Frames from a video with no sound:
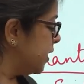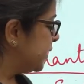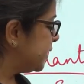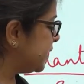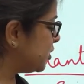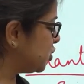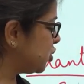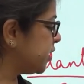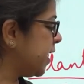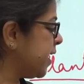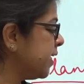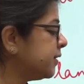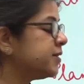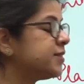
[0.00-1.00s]
that
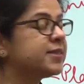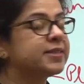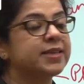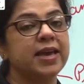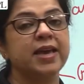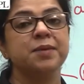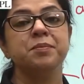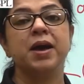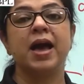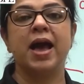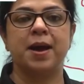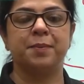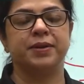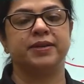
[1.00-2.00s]
share the same
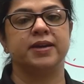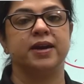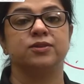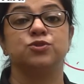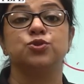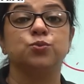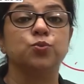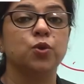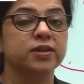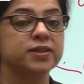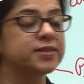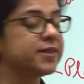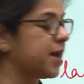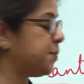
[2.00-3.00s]
habitat. So, what
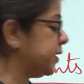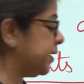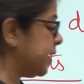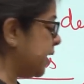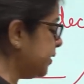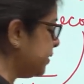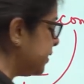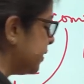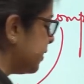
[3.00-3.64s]
is habitat?